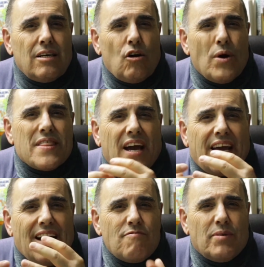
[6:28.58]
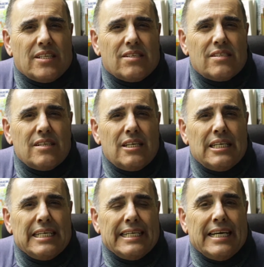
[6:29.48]
where the governments
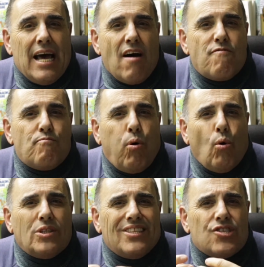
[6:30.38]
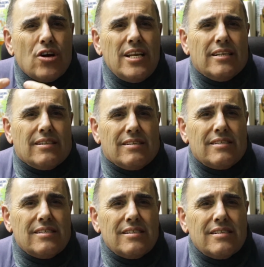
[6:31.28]
have poured
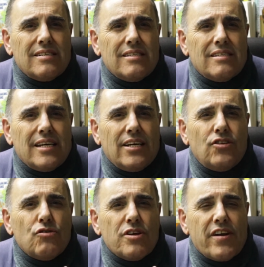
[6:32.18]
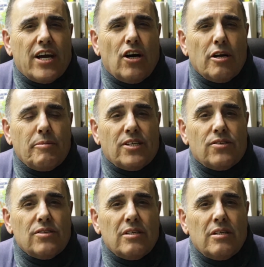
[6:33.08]
trillions into their
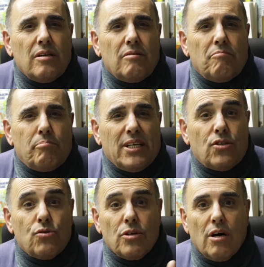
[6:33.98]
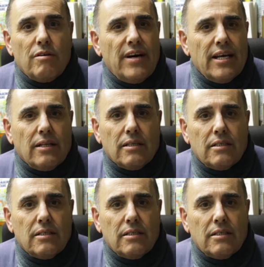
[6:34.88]
economies, but to no avail.